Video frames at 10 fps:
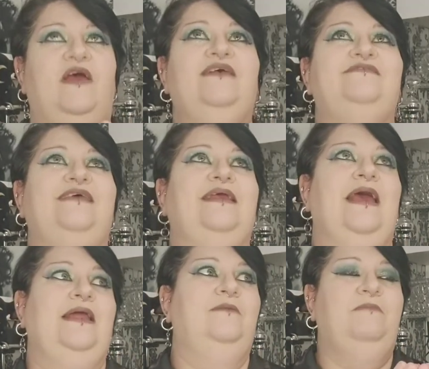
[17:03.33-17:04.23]
dress
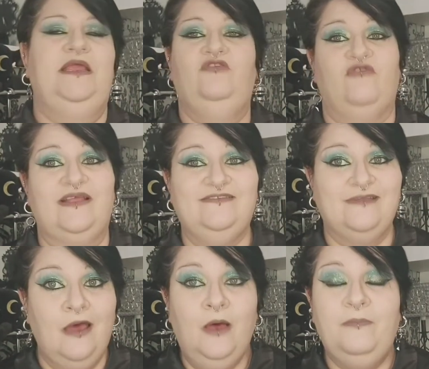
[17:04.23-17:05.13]
can be
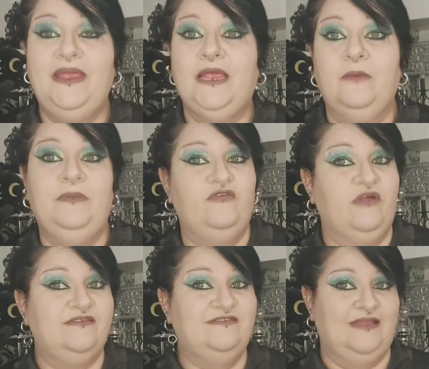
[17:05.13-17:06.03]
dressed up, it can be
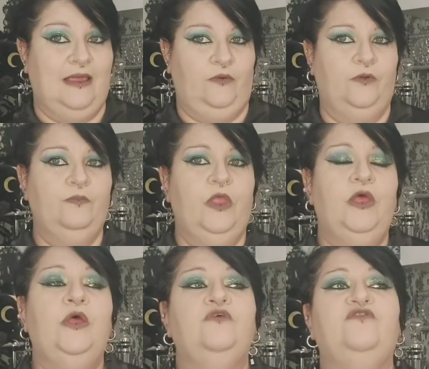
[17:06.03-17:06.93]
dressed down.
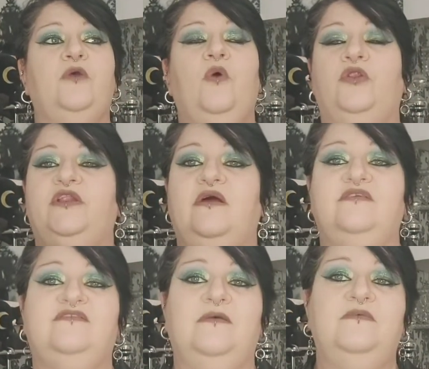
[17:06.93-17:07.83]
So on a
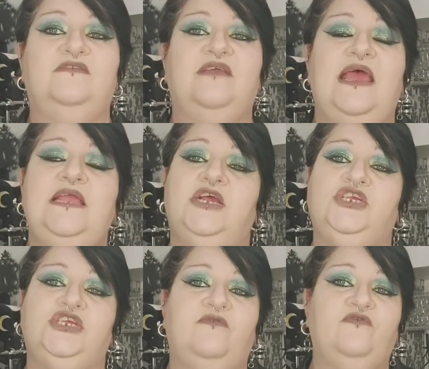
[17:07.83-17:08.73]
nice summer's day, a
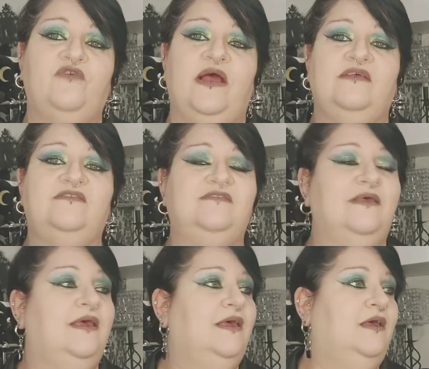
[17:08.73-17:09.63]
shift dress,
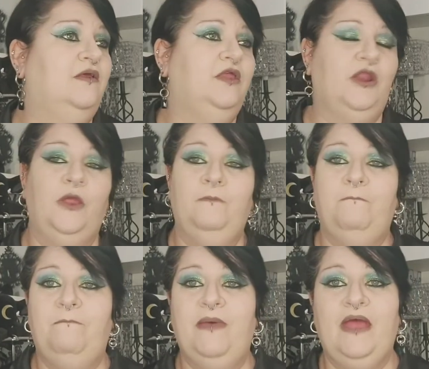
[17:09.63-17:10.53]
you know,
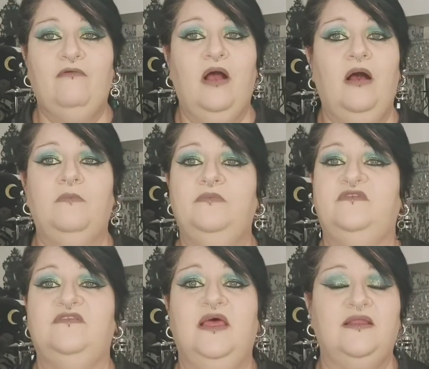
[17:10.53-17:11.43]
bare
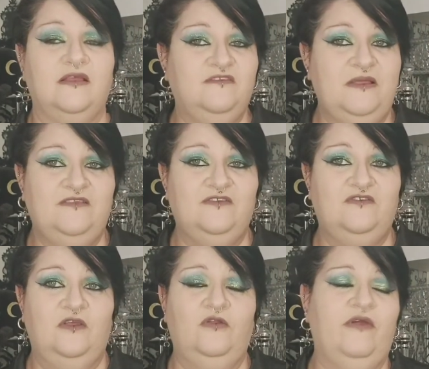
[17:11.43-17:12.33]
arms, a nice piece of
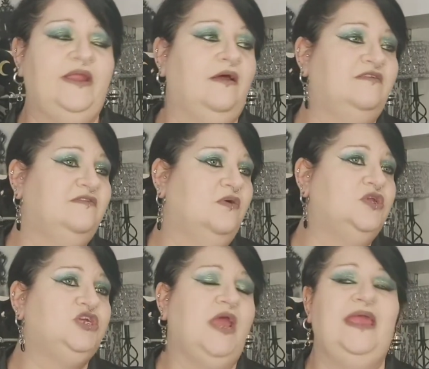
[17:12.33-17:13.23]
jewellery, a nice
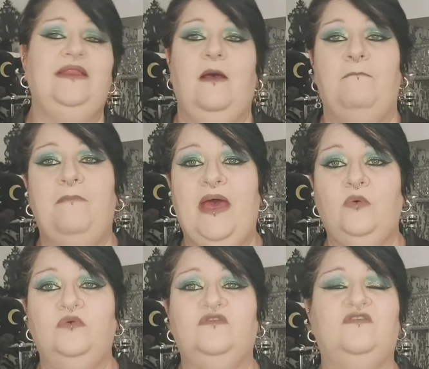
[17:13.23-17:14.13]
long chain, a
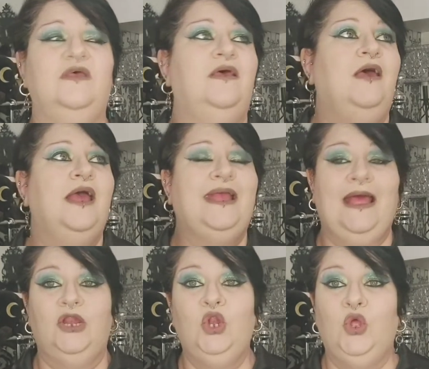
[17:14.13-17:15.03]
belt,
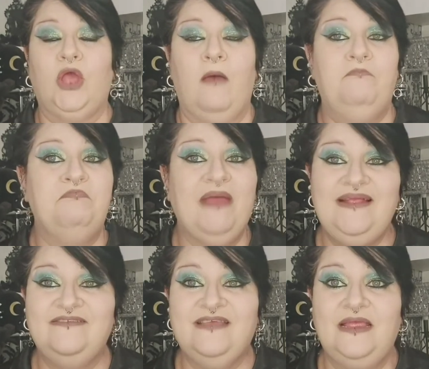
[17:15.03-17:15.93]
can look
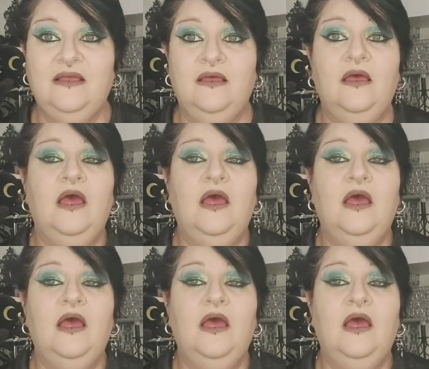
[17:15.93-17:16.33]
amazing.